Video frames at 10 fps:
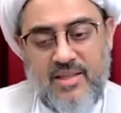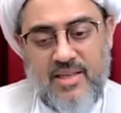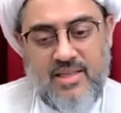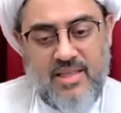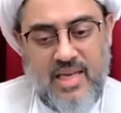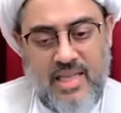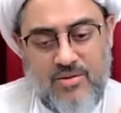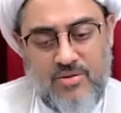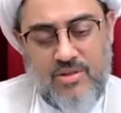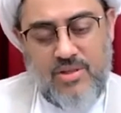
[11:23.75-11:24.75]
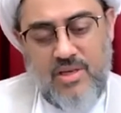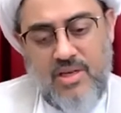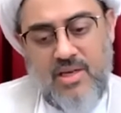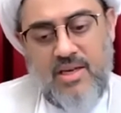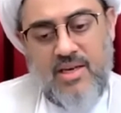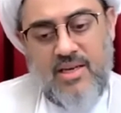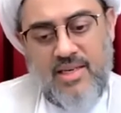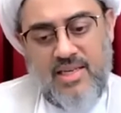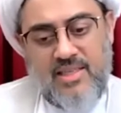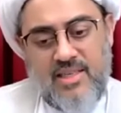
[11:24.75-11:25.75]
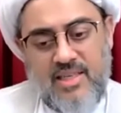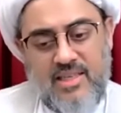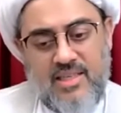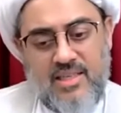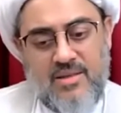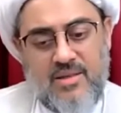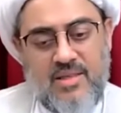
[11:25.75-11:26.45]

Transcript: That is, at those designated